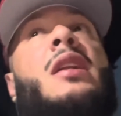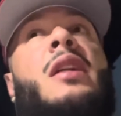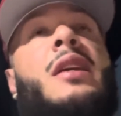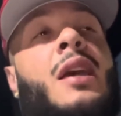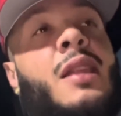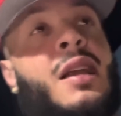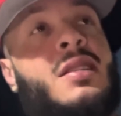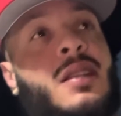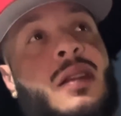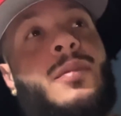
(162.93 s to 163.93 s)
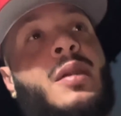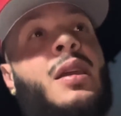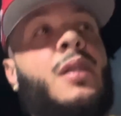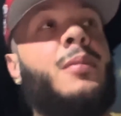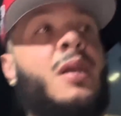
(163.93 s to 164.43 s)
And again, like I said in the
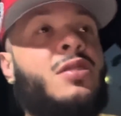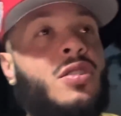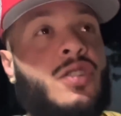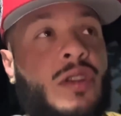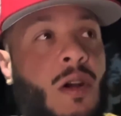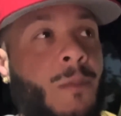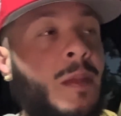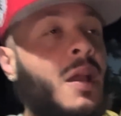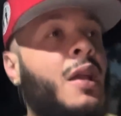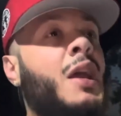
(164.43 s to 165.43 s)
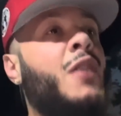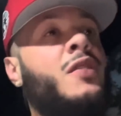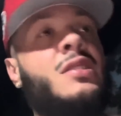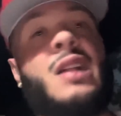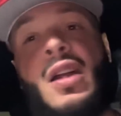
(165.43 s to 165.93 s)
beginning message, if
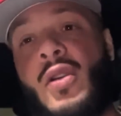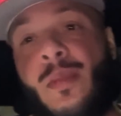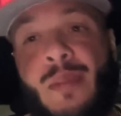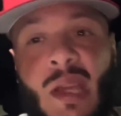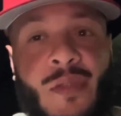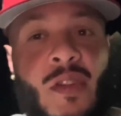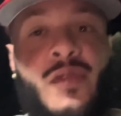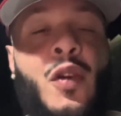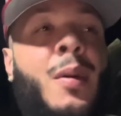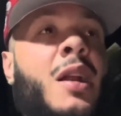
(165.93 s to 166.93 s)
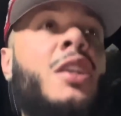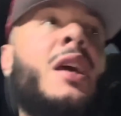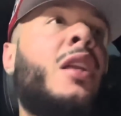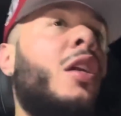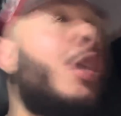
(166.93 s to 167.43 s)
it's not no beef, if nobody
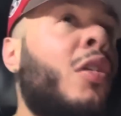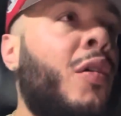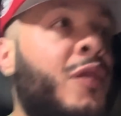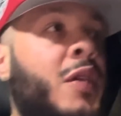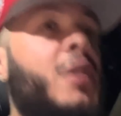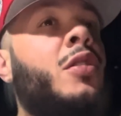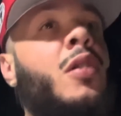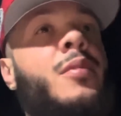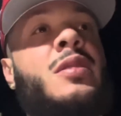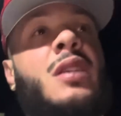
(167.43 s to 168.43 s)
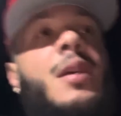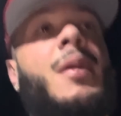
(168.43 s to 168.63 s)
getting hurt over it, you know what I'm saying?